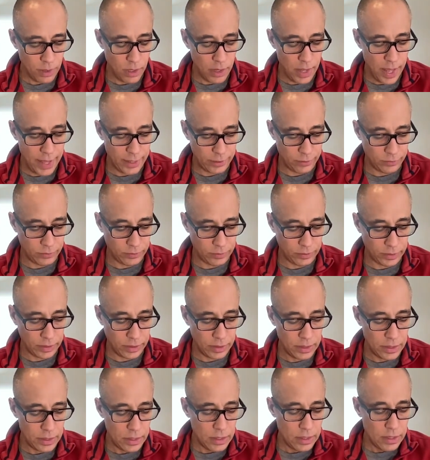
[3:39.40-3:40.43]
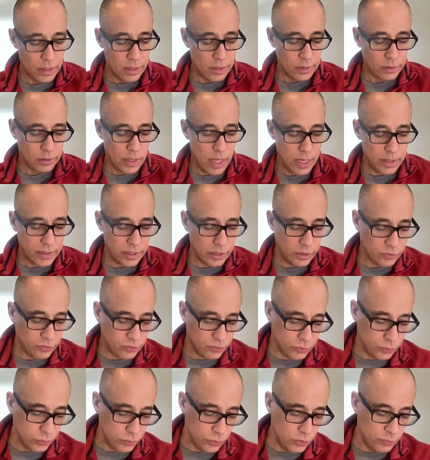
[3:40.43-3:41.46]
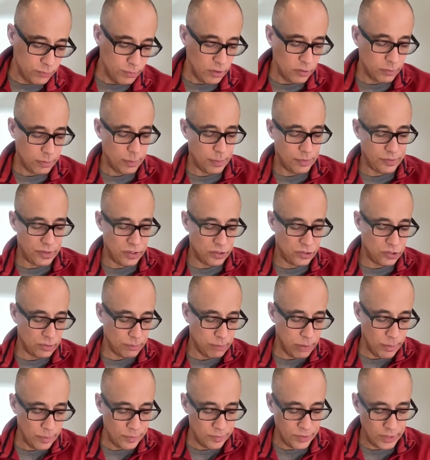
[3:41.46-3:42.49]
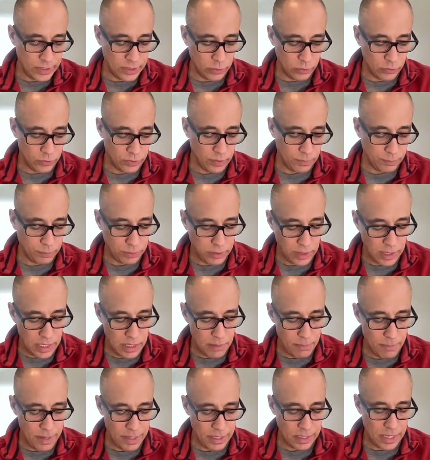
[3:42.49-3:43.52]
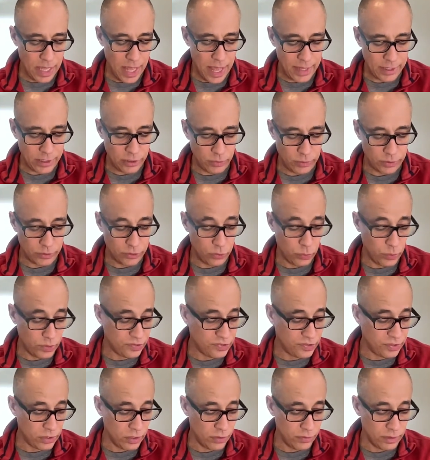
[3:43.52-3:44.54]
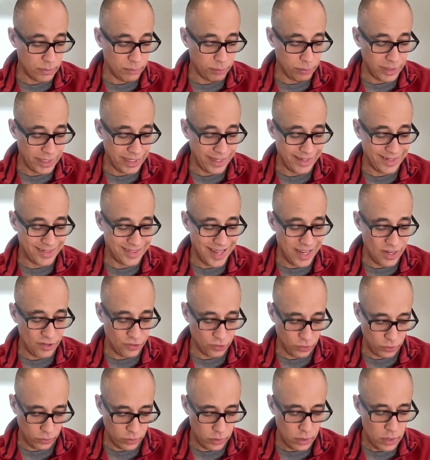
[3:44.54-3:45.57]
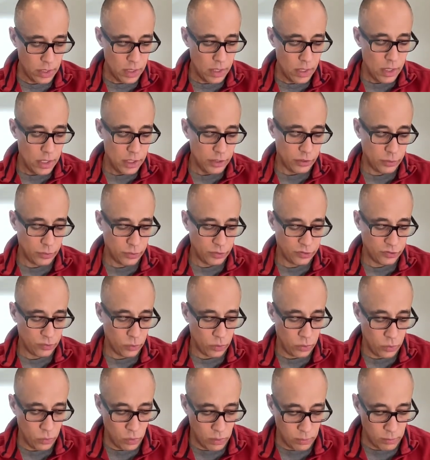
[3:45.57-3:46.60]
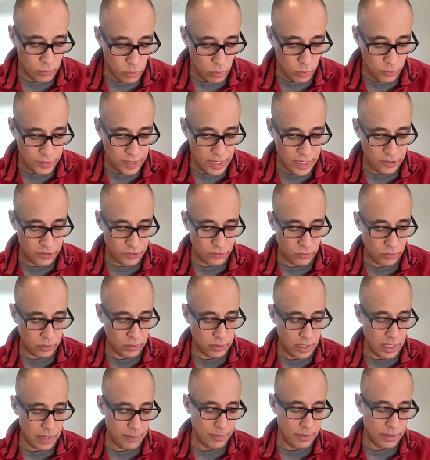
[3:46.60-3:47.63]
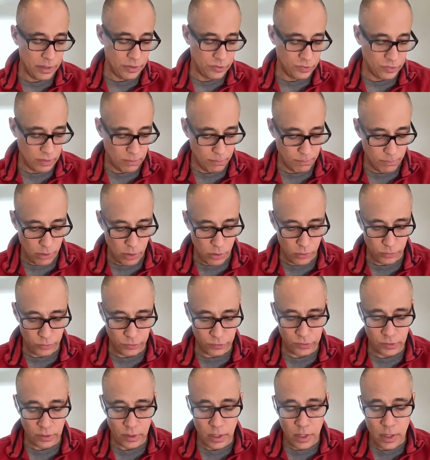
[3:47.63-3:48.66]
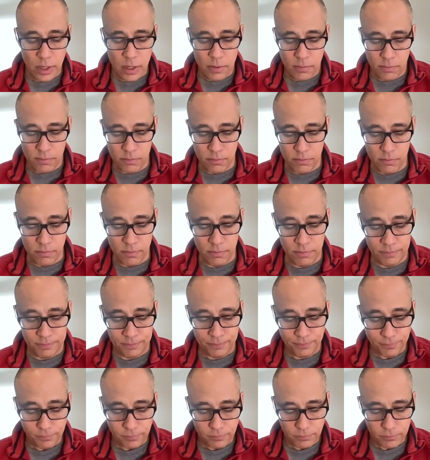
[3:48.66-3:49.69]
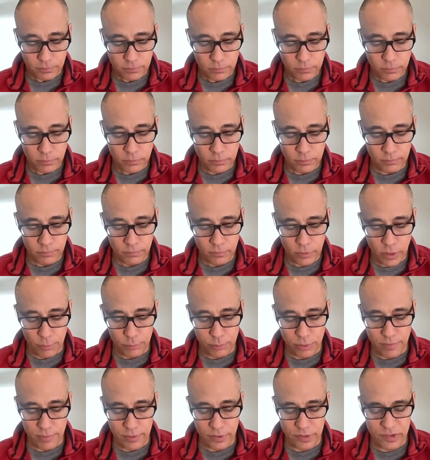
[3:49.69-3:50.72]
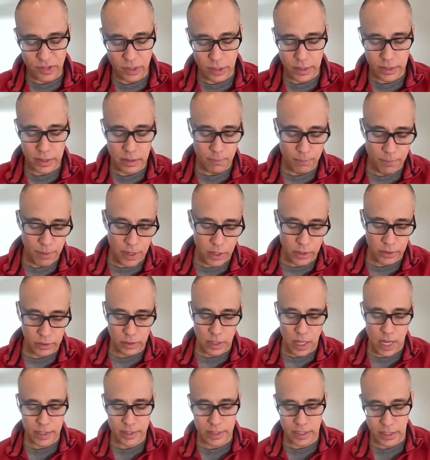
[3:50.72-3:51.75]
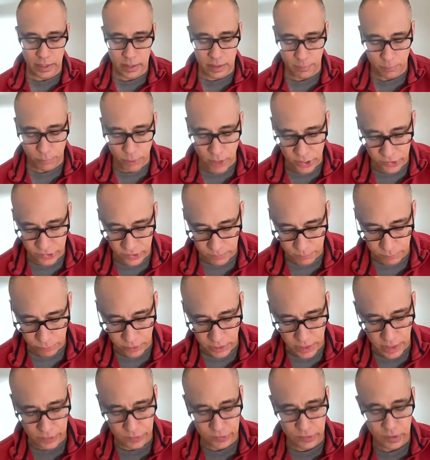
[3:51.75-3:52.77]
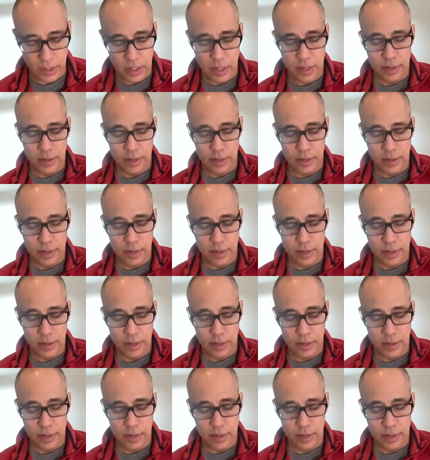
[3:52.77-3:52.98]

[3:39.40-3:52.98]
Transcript: accurately. Locking screws must be positioned perpendicular to the plate, making accurate twisting of the plate essential to restore normal rotational alignment in some bones. A previous study compared locking compression plates